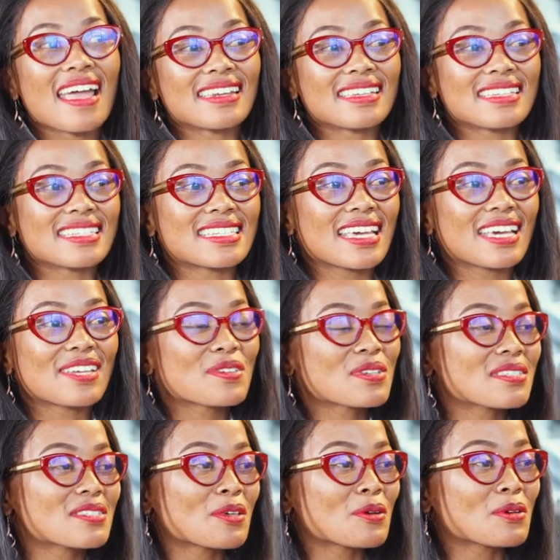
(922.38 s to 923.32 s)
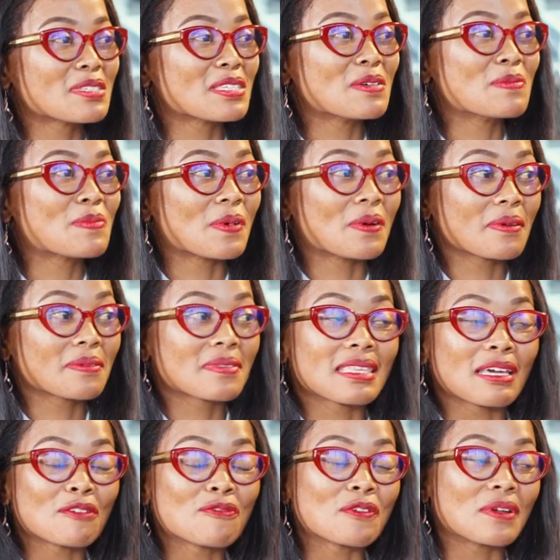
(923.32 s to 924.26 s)
and it was so simple. Mm.
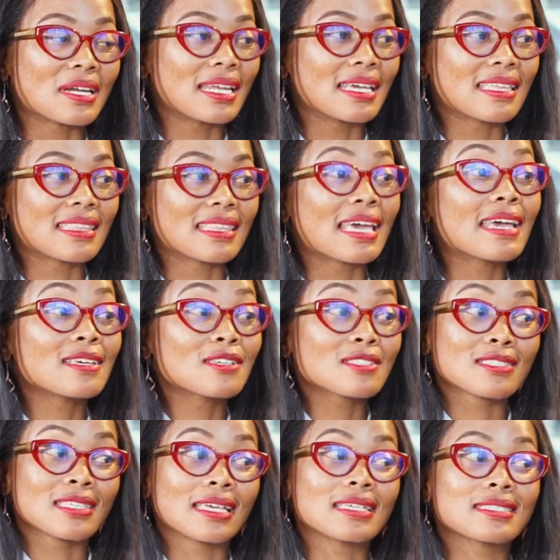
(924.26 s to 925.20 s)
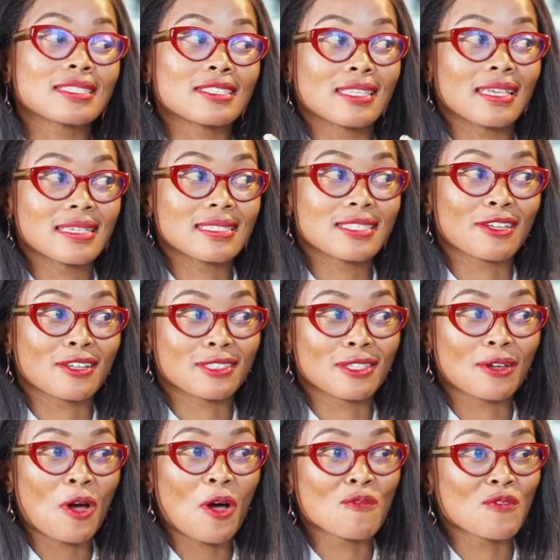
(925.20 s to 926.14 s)
Thankfully, they, they they started
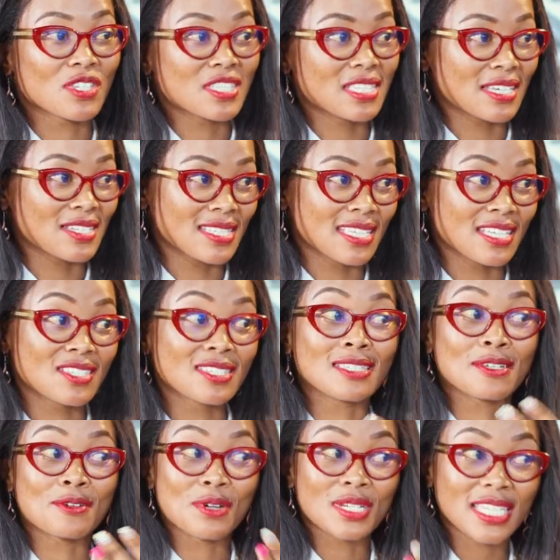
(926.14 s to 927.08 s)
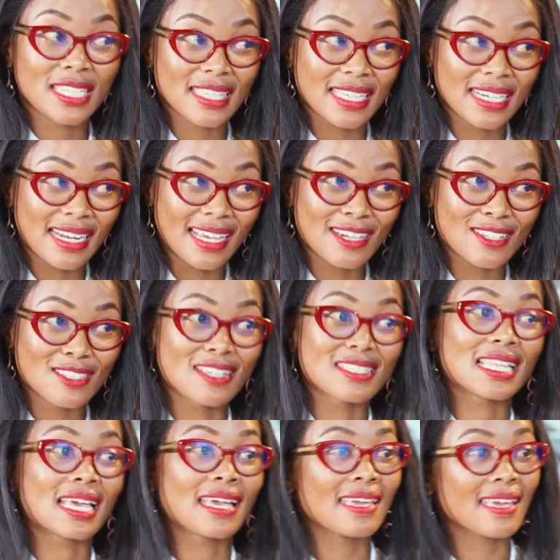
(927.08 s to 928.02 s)
the conversation. They just greeted the lady. So I
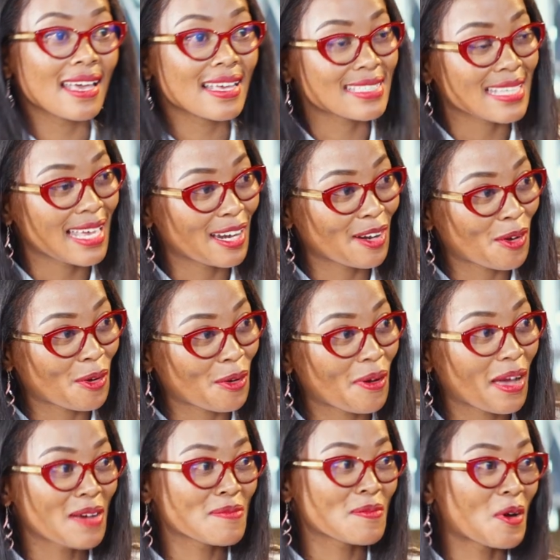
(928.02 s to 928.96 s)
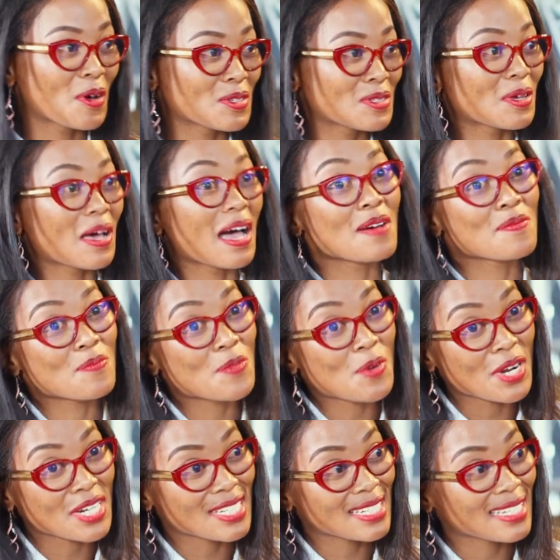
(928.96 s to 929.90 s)
was like, yes, hello. I'm mm. also I'm
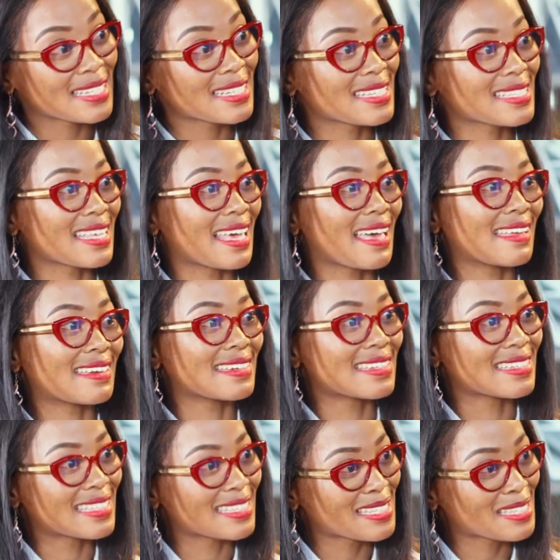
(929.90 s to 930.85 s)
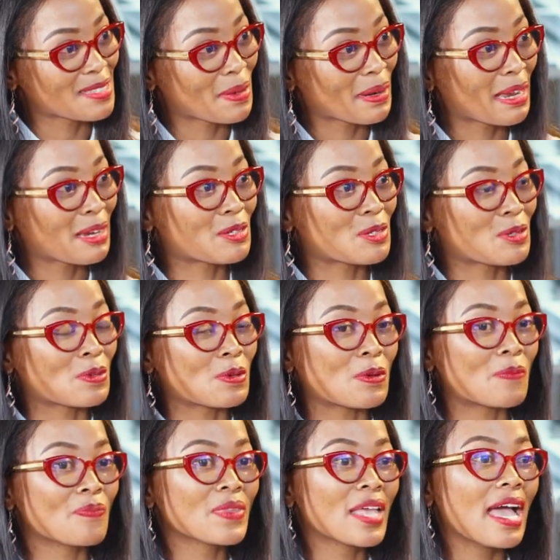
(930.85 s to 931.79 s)
precious, and mm. this is what I
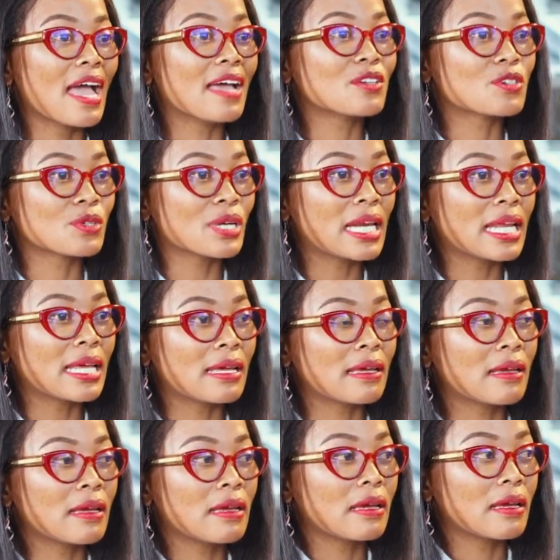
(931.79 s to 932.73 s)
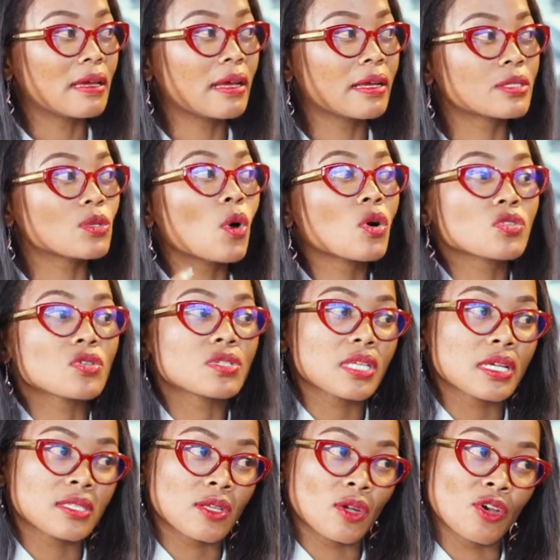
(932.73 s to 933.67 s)
do. And really it also
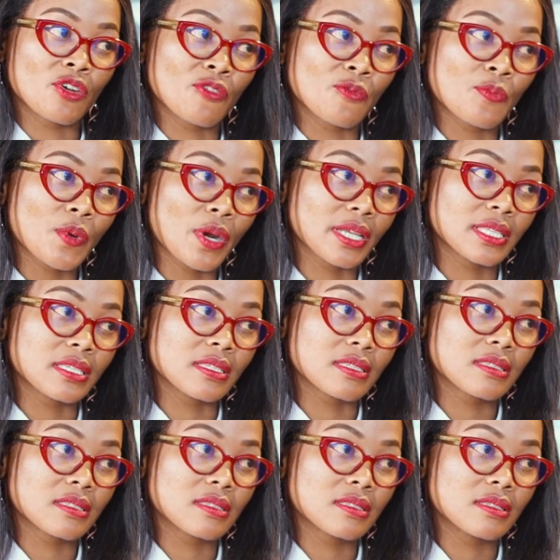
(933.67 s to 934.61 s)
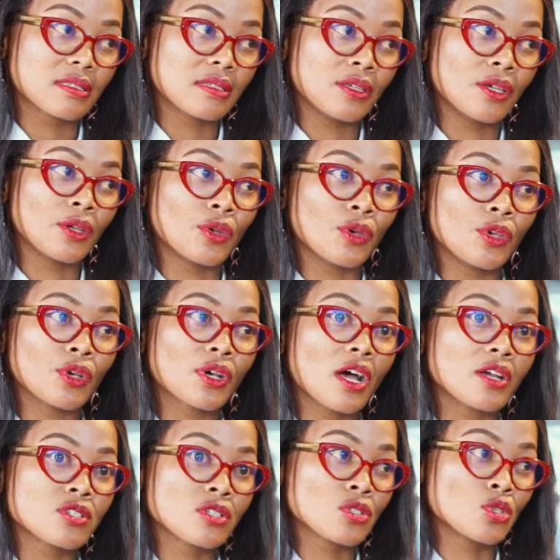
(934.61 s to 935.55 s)
takes a lot of practice. Mm. You know, you
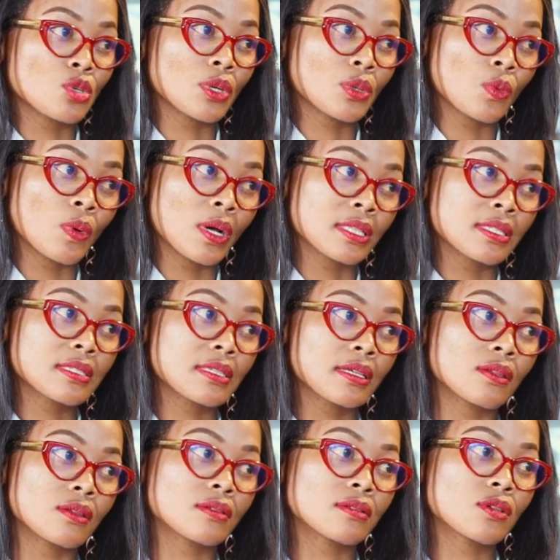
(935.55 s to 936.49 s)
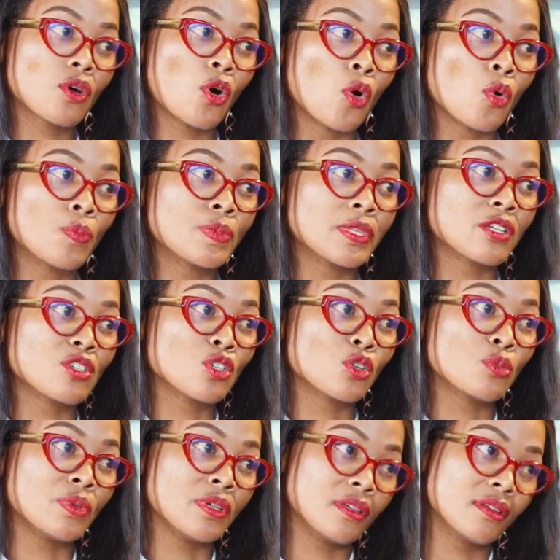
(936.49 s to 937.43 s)
can't just do it once and hope that
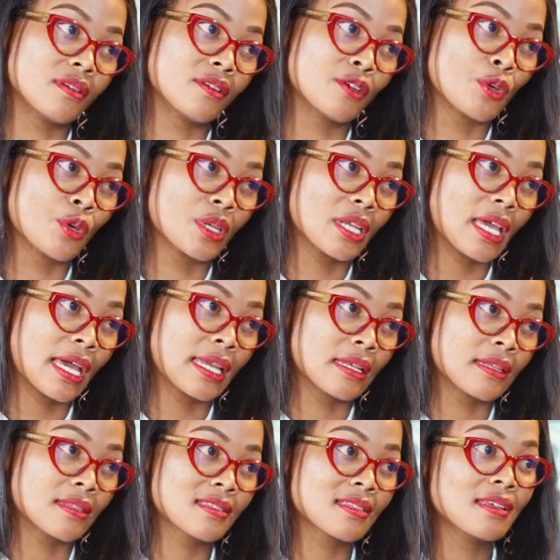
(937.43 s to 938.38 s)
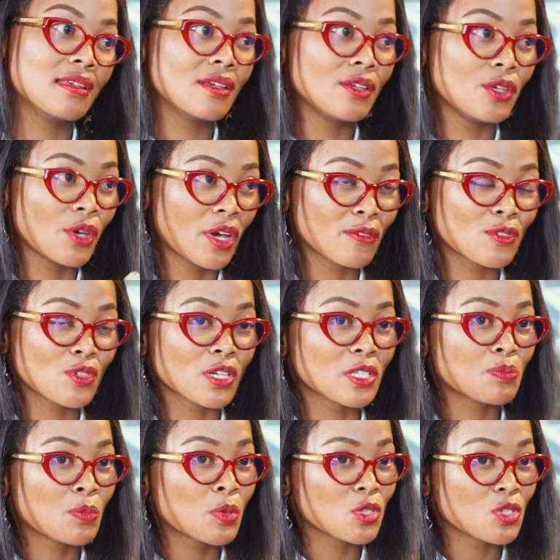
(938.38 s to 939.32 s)
you'll be good at it. Mm. You have
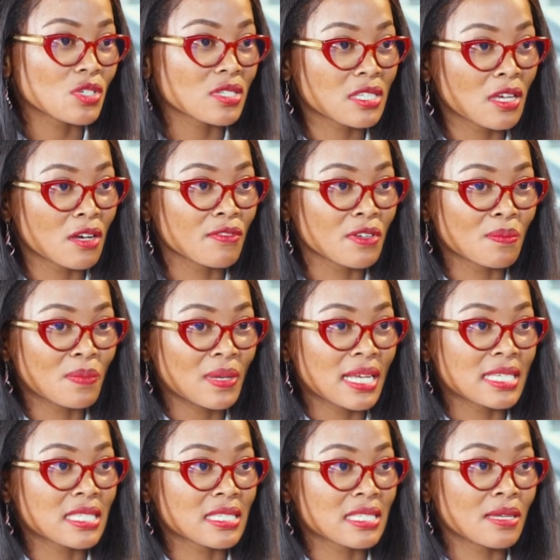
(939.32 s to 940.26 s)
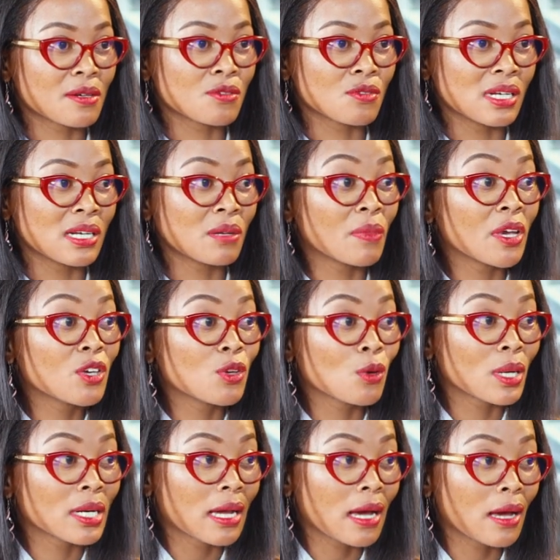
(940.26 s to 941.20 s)
mm. to put yourself in places that really make
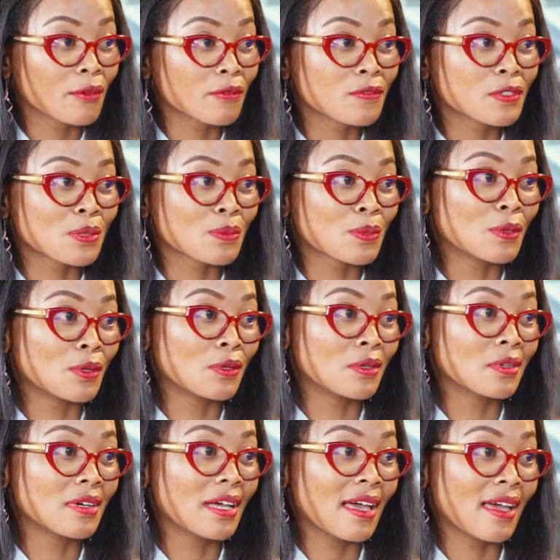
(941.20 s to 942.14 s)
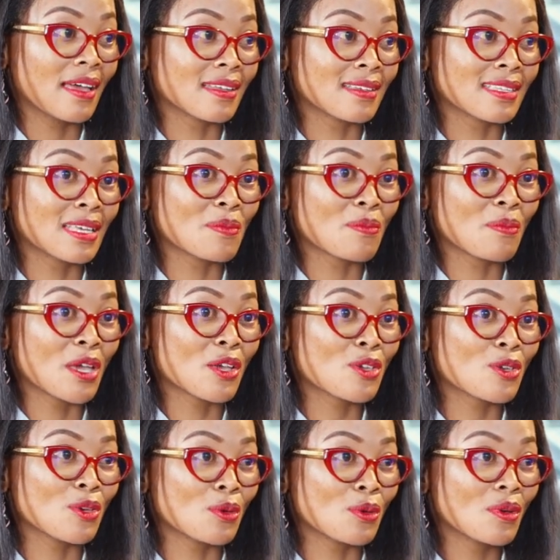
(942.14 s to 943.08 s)
you uncomfortable mm. and that
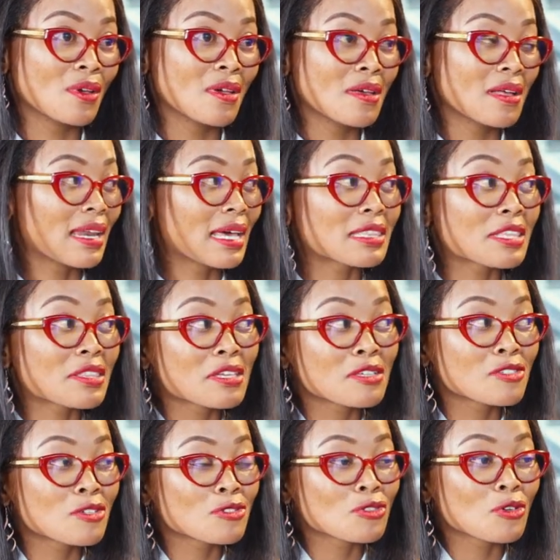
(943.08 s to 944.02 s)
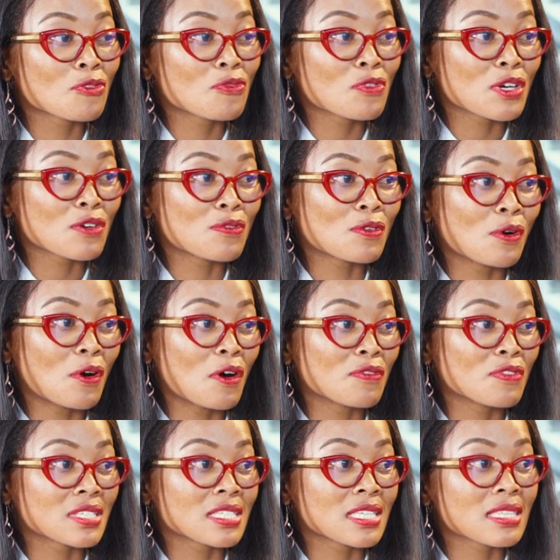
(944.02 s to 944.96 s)
make you like the things you're so fearful
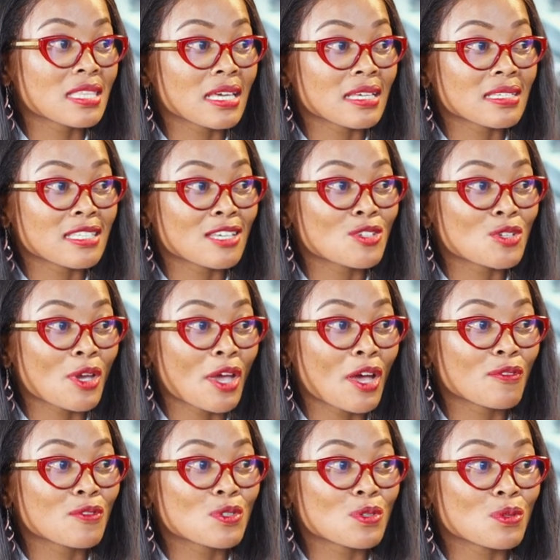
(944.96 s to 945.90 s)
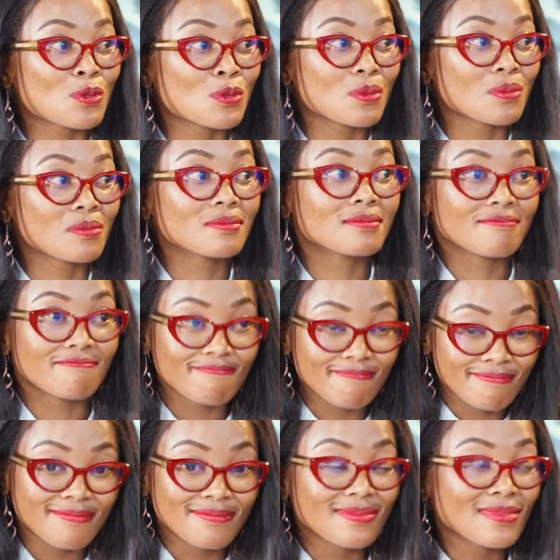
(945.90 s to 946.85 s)
of is the things that you have to
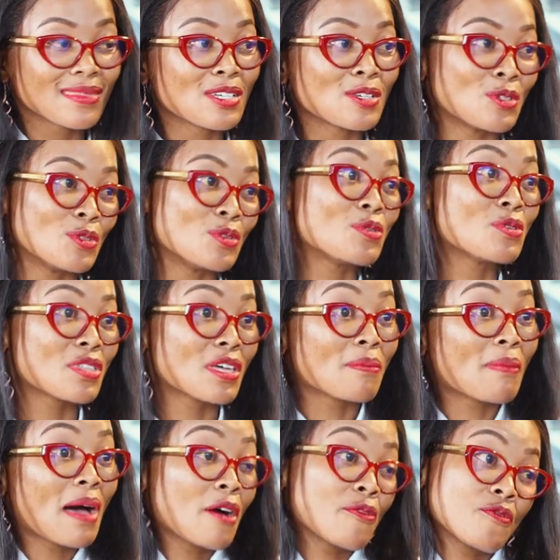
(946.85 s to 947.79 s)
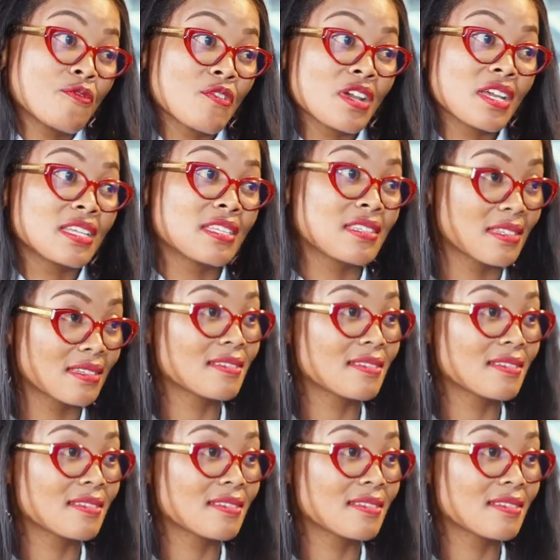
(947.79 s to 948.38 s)
yeah do them afraid,